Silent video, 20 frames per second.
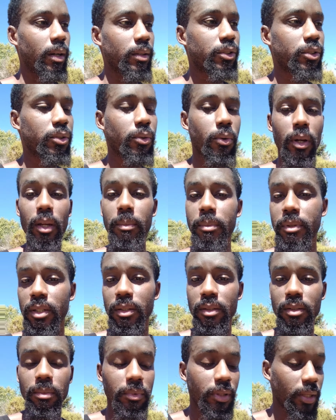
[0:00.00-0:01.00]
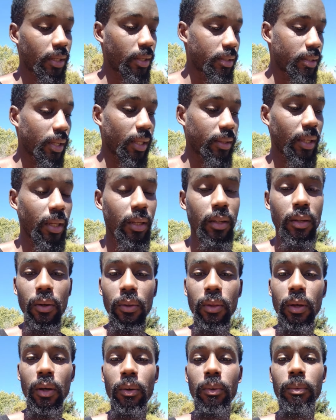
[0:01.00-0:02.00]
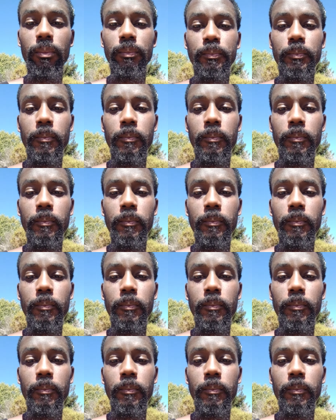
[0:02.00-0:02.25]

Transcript: scripts and some things that they know though.